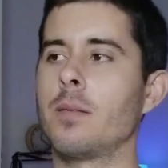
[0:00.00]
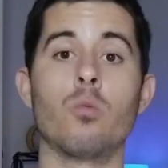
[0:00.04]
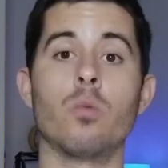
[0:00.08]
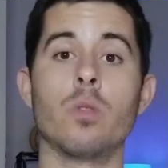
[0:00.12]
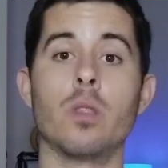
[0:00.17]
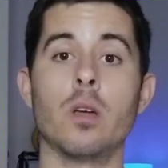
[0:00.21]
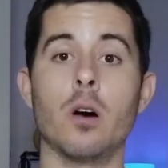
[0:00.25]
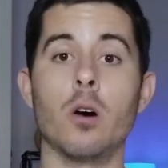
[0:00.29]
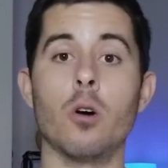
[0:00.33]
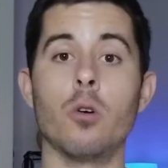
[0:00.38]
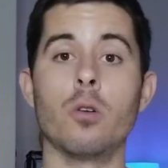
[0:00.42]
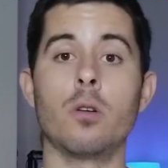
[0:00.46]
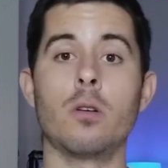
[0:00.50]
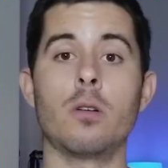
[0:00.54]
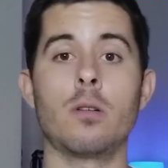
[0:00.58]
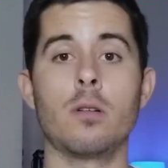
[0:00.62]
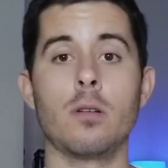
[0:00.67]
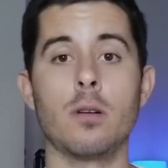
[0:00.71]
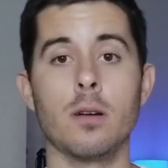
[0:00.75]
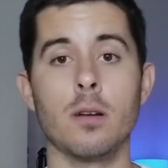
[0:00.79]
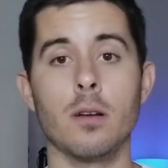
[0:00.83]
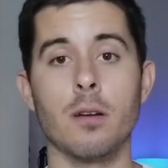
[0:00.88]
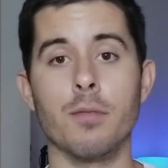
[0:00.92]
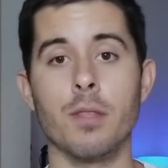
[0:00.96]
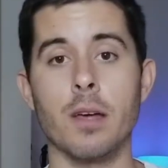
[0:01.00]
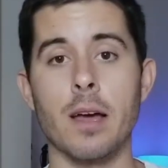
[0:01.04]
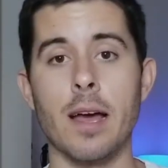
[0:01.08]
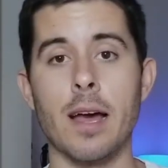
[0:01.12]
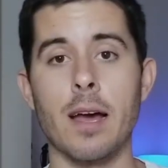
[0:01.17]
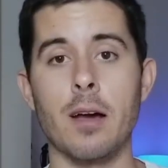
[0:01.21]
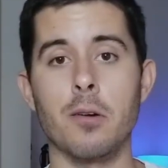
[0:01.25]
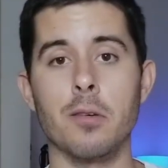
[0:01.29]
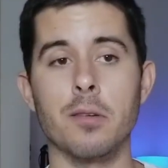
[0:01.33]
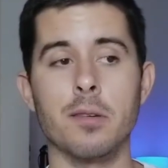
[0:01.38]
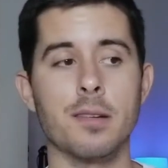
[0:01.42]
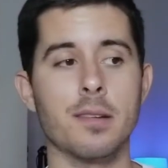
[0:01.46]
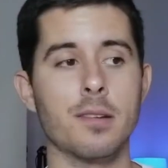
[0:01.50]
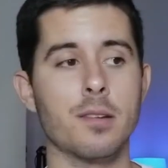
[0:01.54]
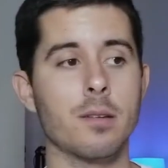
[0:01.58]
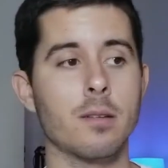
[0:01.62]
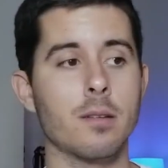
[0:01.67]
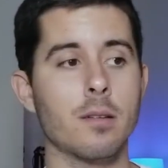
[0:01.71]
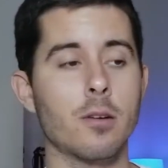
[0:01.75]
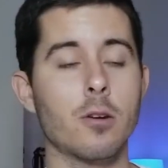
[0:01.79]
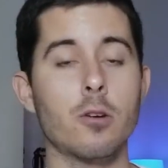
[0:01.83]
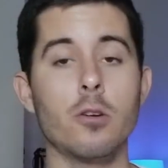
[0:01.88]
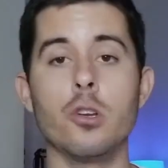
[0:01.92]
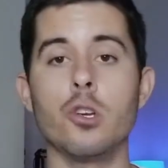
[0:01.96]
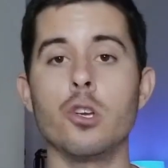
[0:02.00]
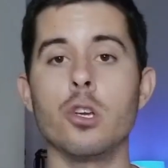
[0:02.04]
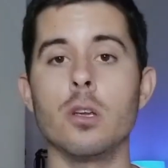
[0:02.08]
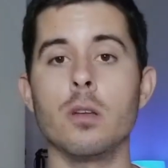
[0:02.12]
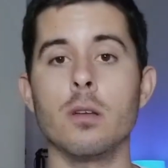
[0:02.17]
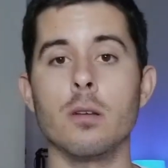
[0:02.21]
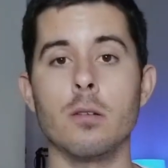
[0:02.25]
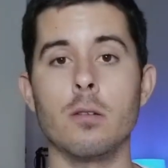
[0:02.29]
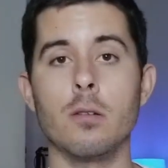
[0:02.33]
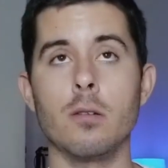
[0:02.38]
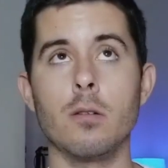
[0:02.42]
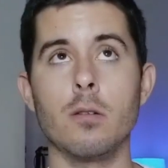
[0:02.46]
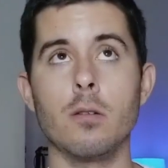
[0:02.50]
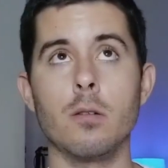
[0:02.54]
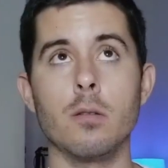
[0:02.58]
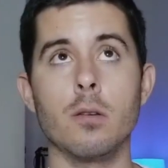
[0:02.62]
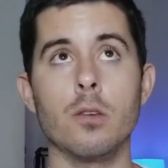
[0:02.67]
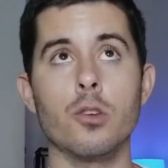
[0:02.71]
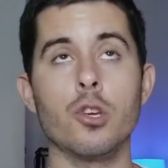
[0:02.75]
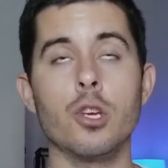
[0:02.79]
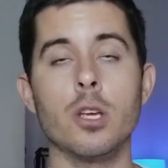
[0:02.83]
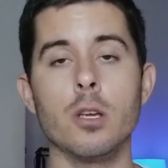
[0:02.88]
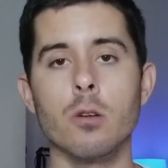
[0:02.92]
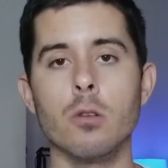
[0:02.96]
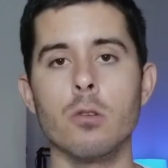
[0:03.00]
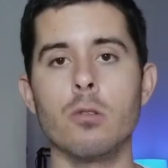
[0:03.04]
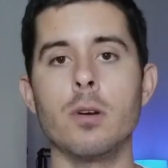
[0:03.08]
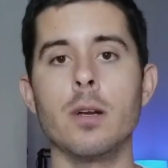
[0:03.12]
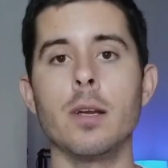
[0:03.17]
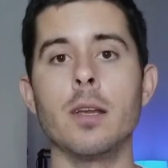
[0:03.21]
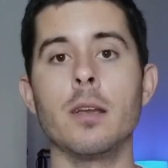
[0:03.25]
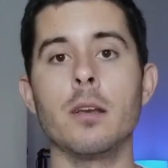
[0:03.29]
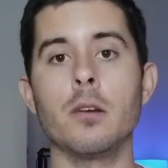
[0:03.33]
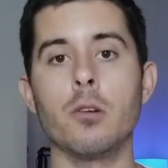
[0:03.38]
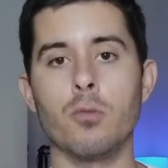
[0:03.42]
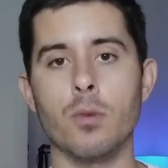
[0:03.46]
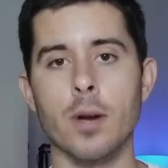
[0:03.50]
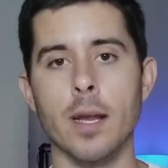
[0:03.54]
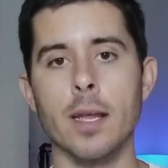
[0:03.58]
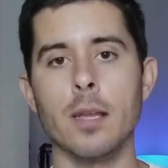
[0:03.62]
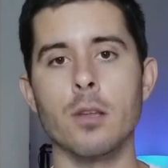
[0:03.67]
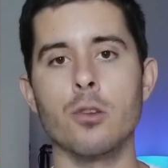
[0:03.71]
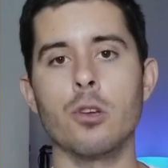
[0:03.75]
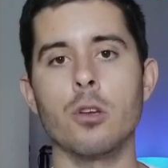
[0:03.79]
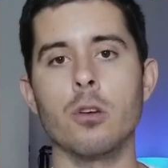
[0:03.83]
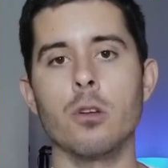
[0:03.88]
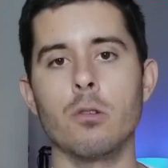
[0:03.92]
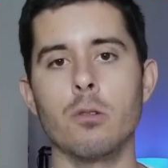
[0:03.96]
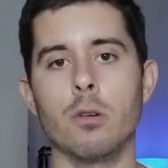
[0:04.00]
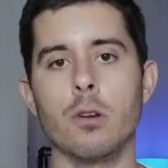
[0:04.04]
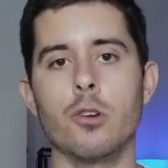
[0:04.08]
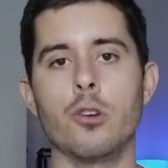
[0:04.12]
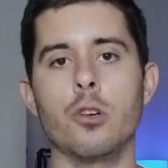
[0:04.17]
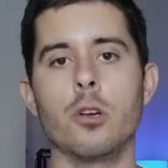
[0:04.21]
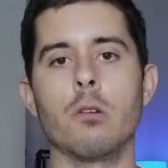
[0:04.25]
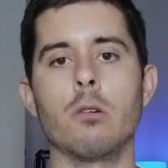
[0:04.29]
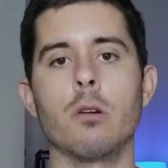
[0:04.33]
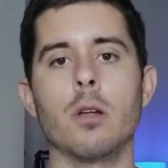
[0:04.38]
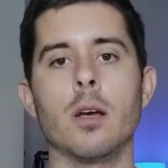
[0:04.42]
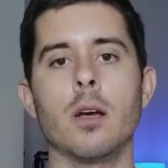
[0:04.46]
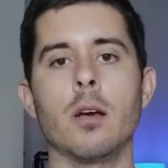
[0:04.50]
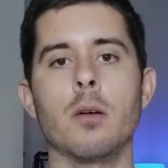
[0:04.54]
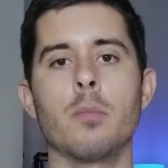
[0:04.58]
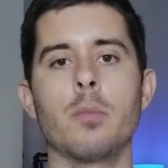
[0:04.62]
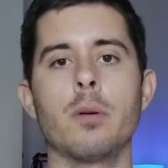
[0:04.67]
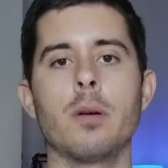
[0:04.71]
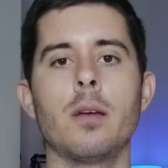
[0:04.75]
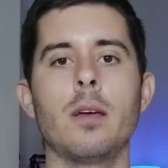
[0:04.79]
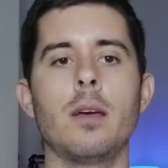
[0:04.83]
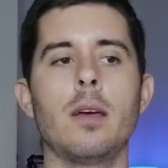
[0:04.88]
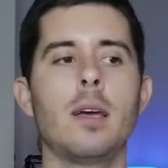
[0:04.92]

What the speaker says: the owner of the house, her children and grandchildren showed up,